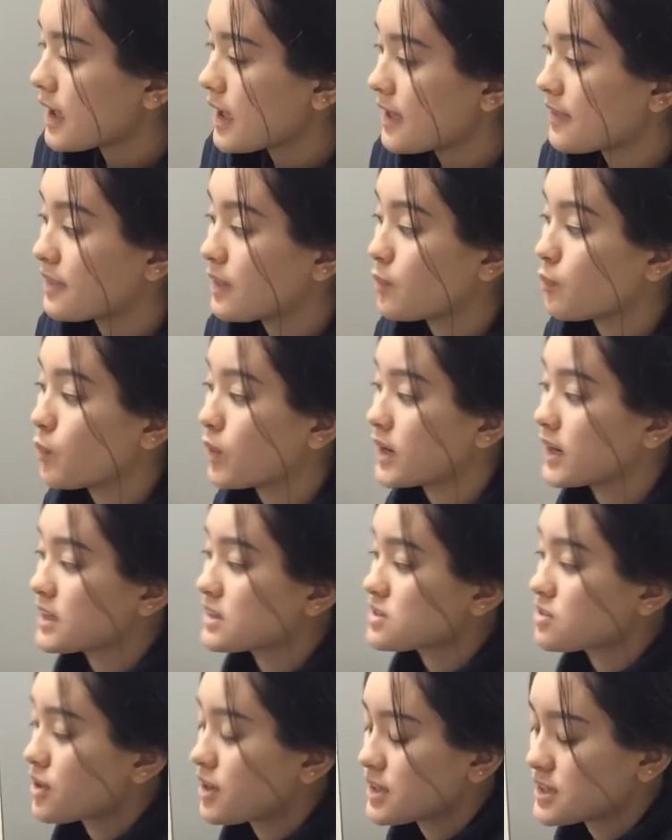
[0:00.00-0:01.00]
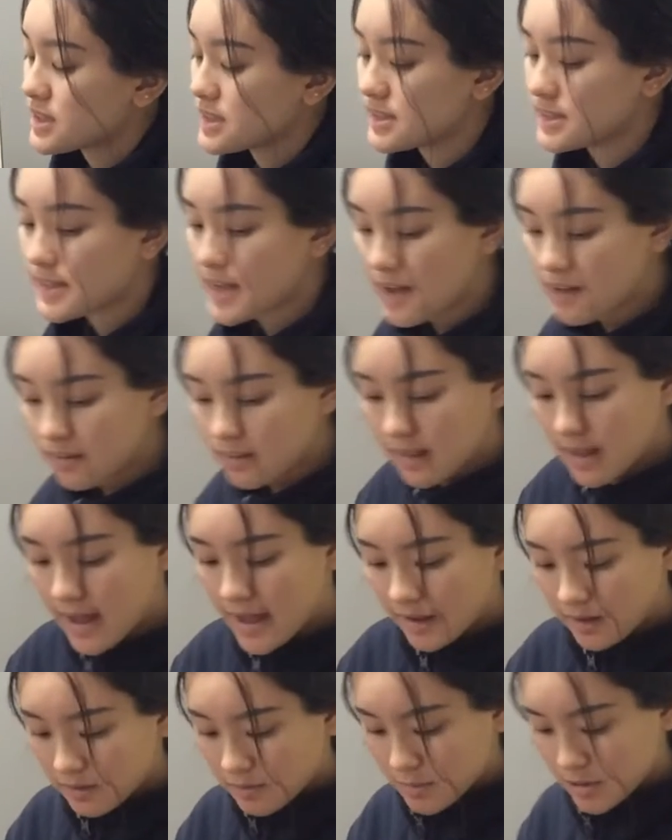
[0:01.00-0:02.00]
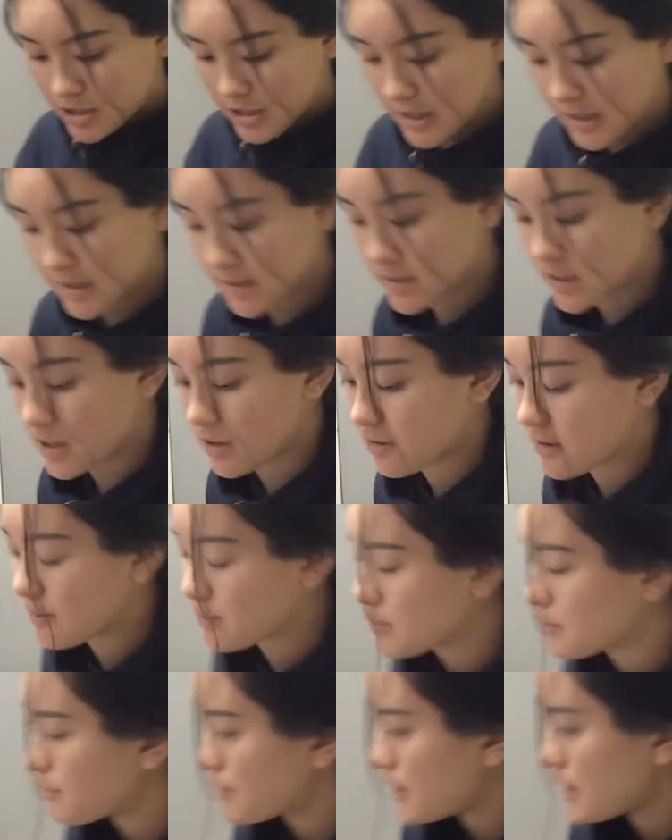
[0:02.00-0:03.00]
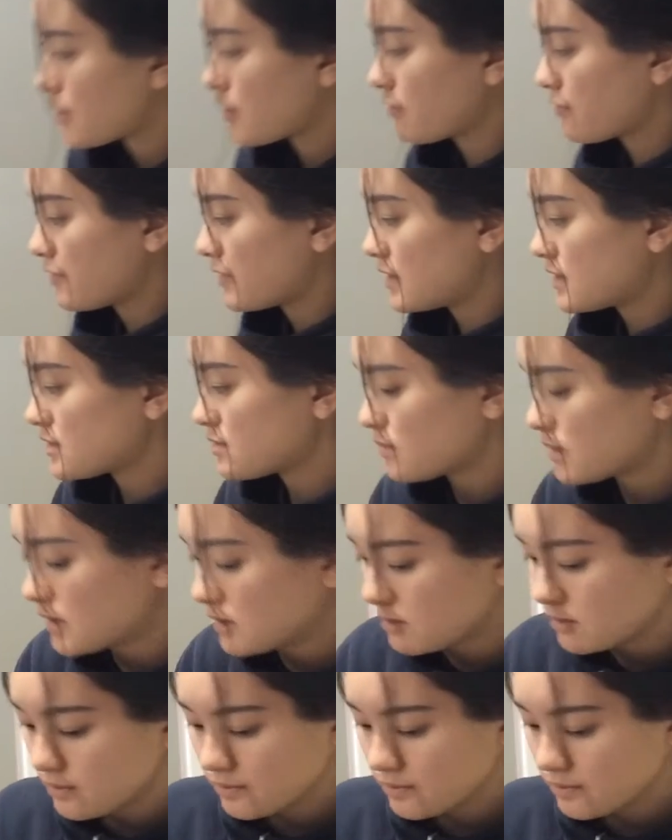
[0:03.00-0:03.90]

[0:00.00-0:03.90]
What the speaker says: And then what it's going to sound like, Miss Shannon's going to grab the piano for this one.